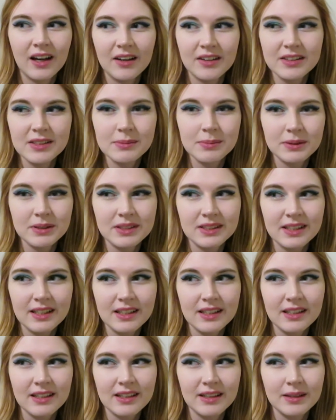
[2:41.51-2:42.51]
I was supposed
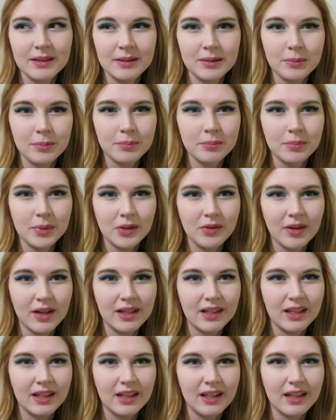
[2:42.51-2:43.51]
to be
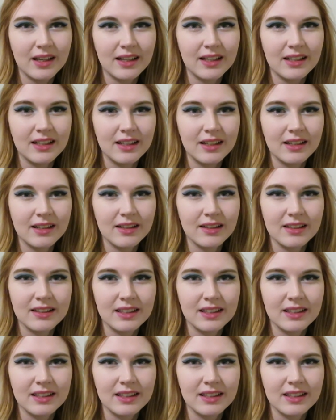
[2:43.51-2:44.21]
ready and,